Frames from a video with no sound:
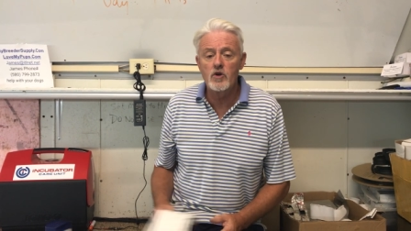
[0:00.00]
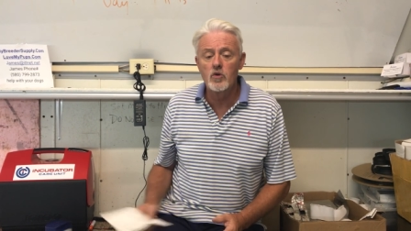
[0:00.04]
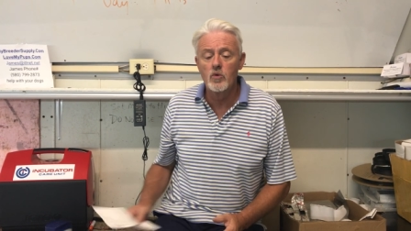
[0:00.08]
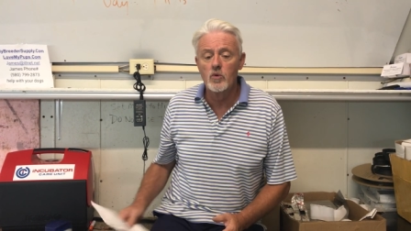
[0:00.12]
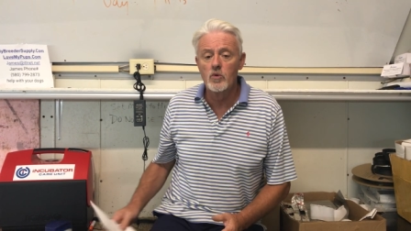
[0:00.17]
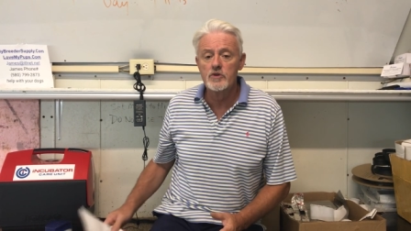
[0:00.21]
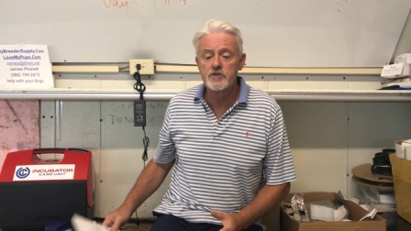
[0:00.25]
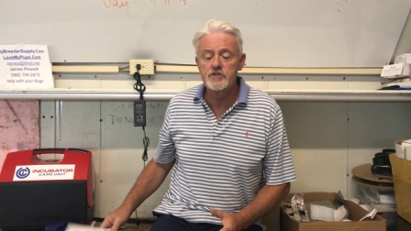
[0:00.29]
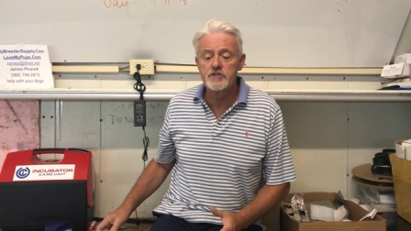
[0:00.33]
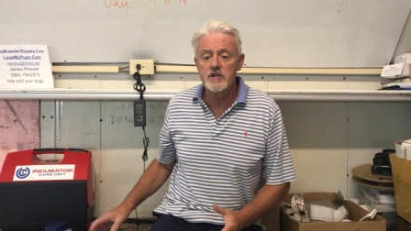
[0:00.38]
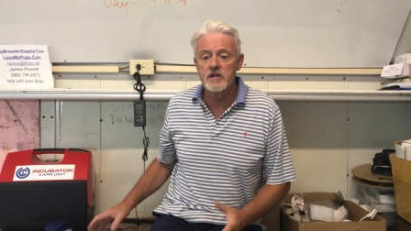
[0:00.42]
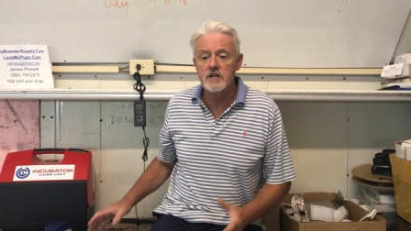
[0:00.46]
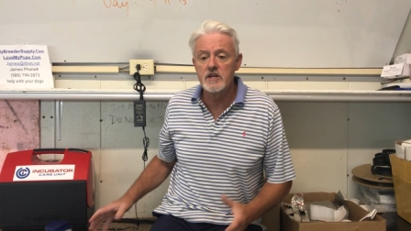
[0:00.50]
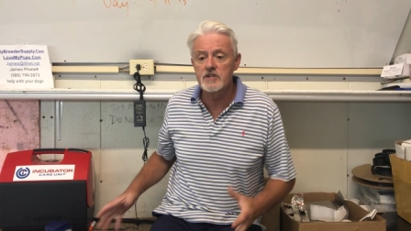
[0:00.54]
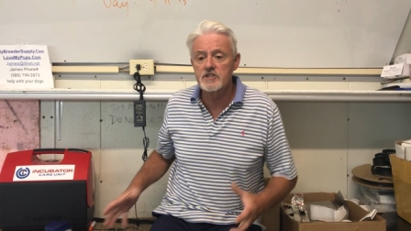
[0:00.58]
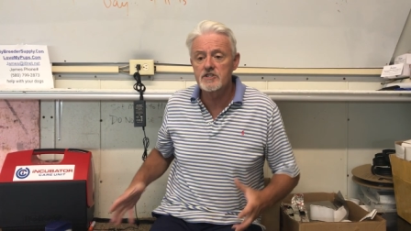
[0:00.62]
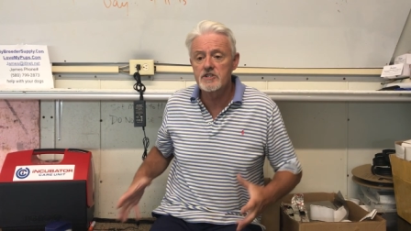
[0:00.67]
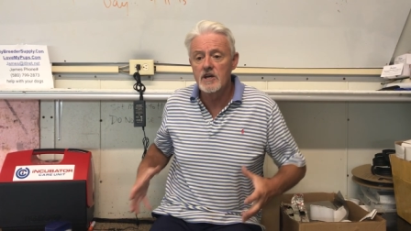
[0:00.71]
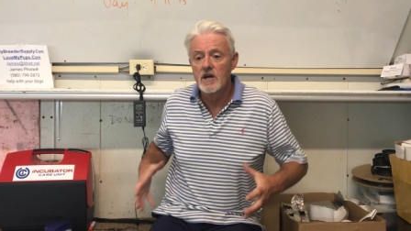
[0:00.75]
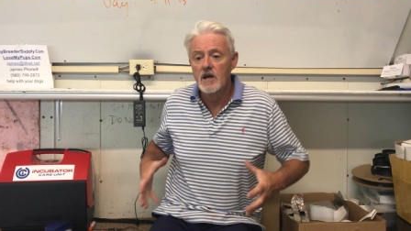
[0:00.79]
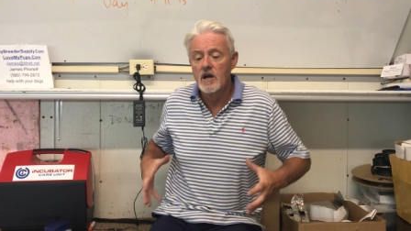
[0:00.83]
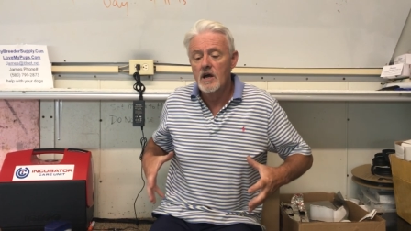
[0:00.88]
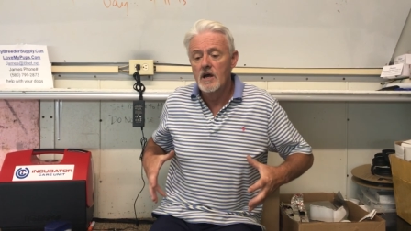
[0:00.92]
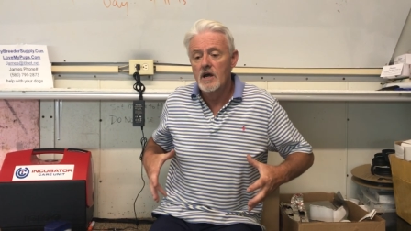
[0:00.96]

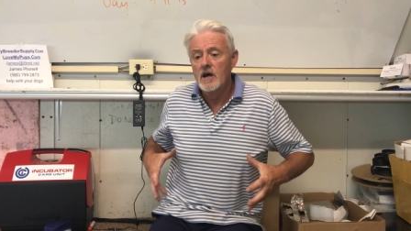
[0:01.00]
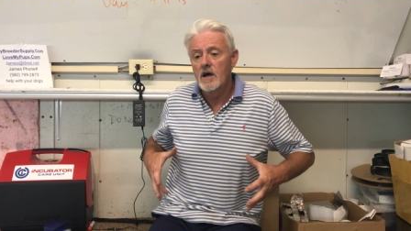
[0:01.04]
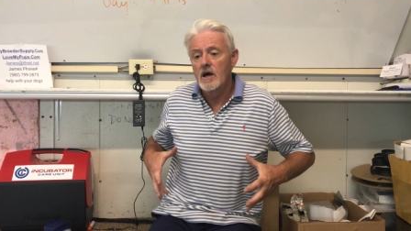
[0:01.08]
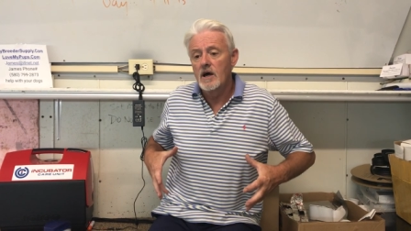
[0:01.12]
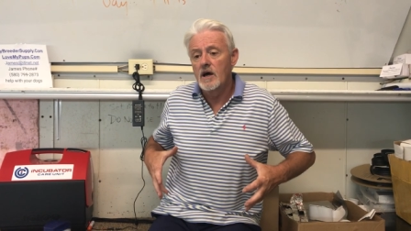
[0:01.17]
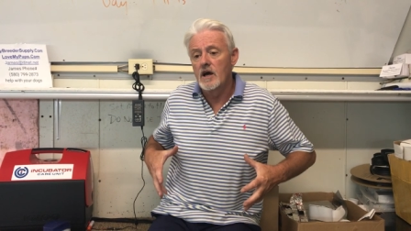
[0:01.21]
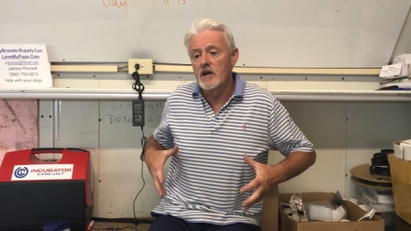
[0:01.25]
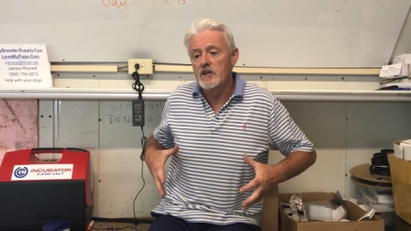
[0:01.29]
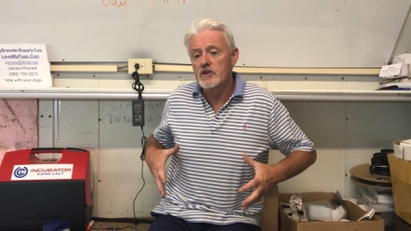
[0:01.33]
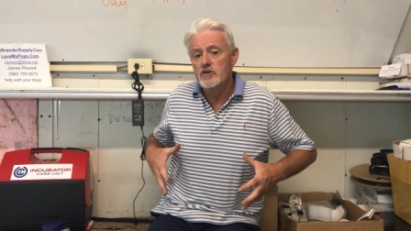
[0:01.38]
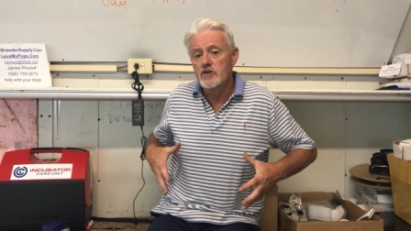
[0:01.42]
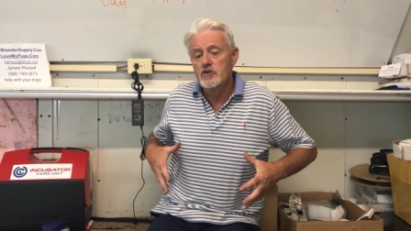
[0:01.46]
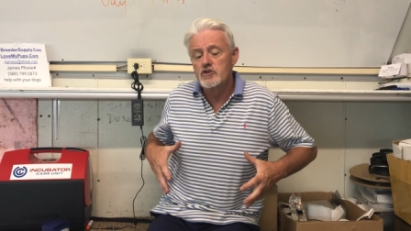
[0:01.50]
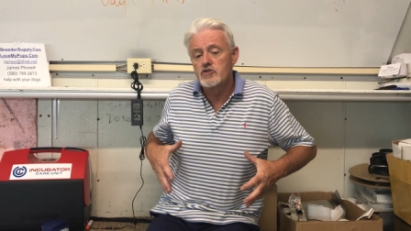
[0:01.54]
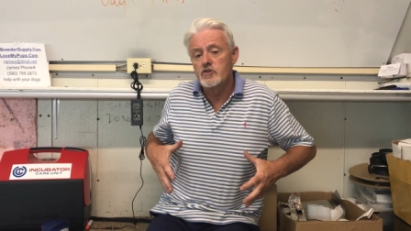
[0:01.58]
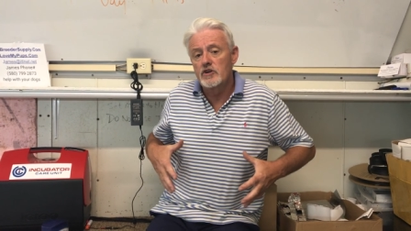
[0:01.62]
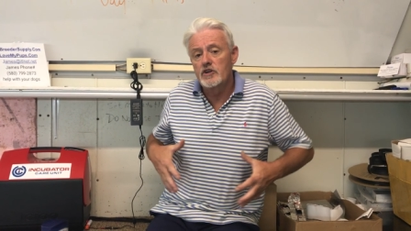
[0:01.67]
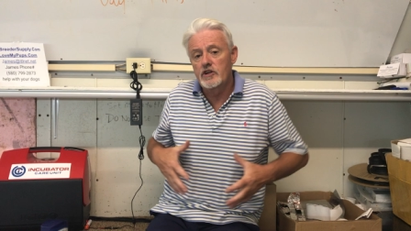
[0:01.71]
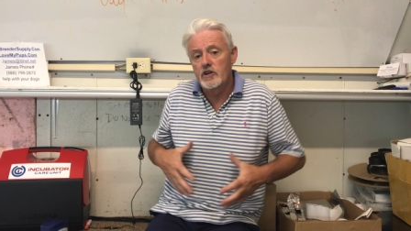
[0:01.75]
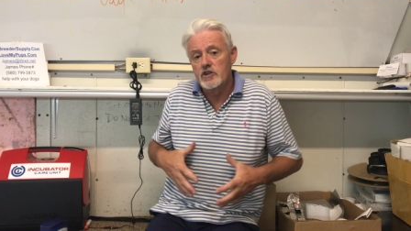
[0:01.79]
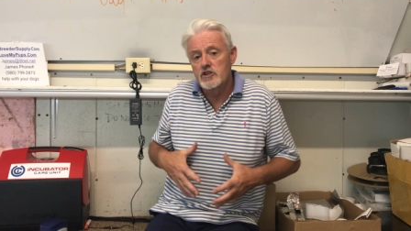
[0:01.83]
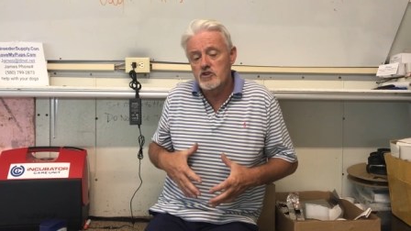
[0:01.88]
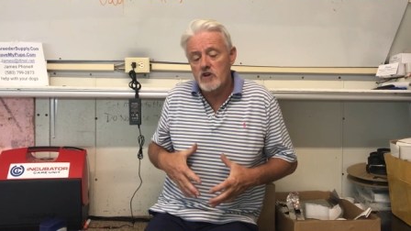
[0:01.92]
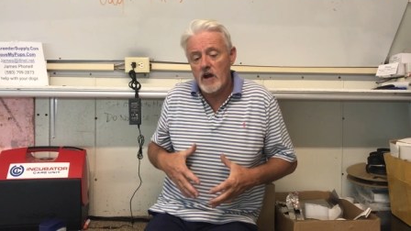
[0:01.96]
causes uh,
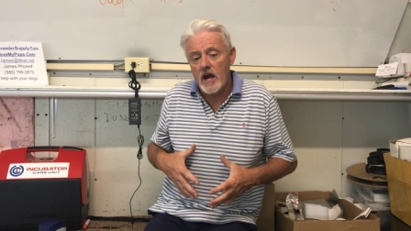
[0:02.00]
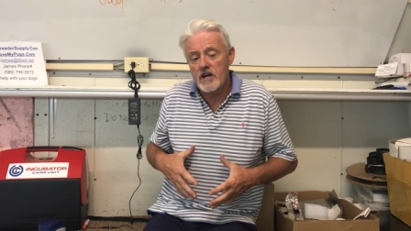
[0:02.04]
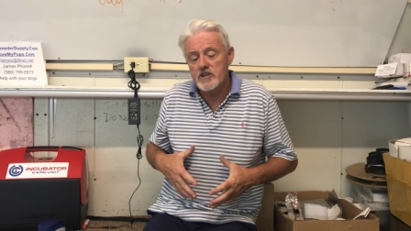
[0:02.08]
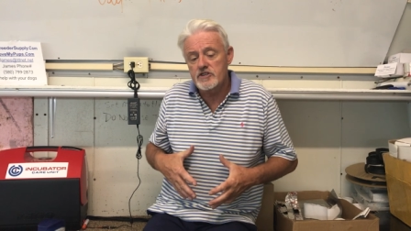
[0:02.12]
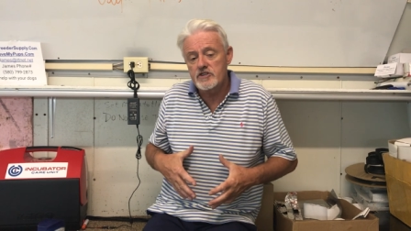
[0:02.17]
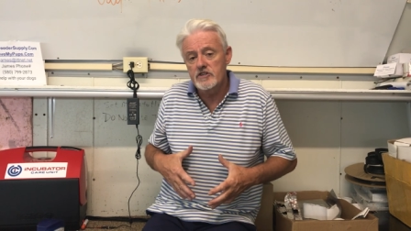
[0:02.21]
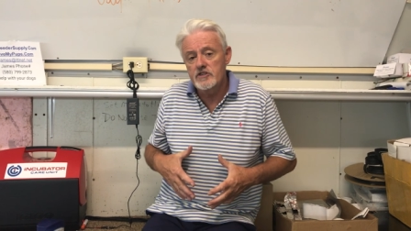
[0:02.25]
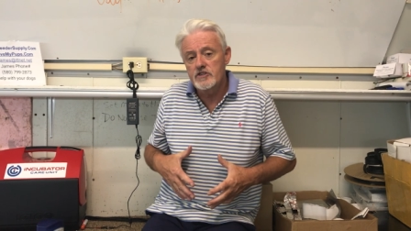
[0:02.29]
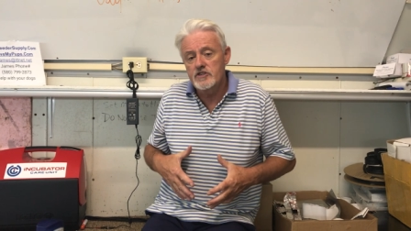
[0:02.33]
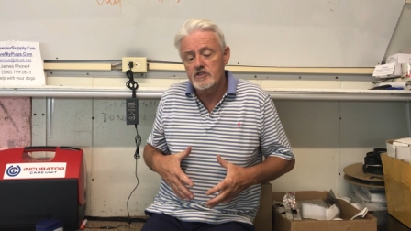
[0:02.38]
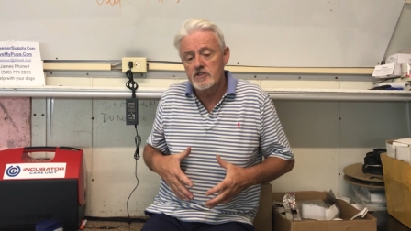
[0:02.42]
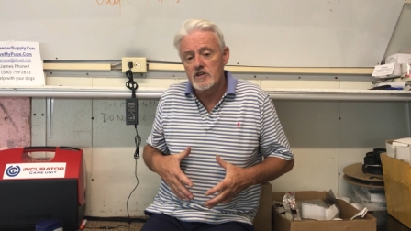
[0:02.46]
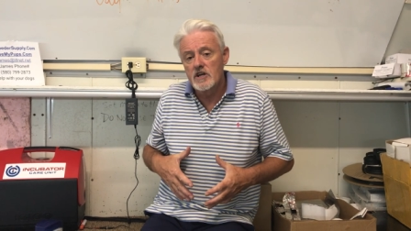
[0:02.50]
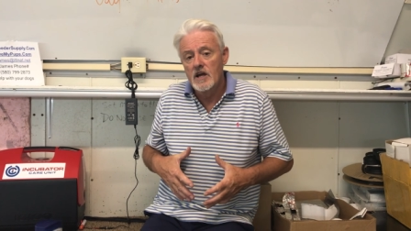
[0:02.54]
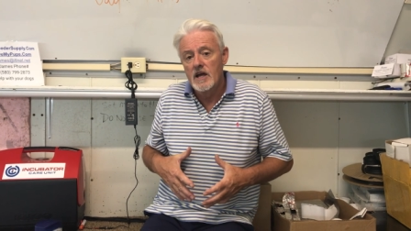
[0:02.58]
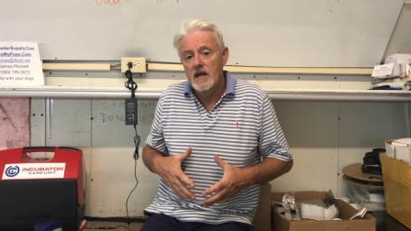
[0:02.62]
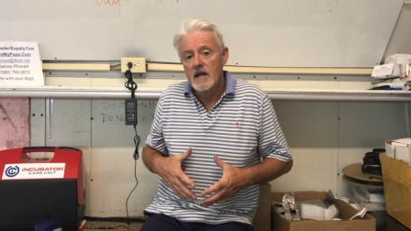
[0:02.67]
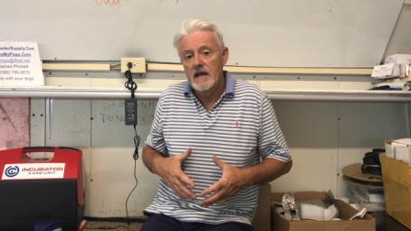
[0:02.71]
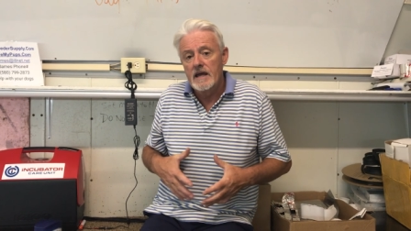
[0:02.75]
uterine contractions.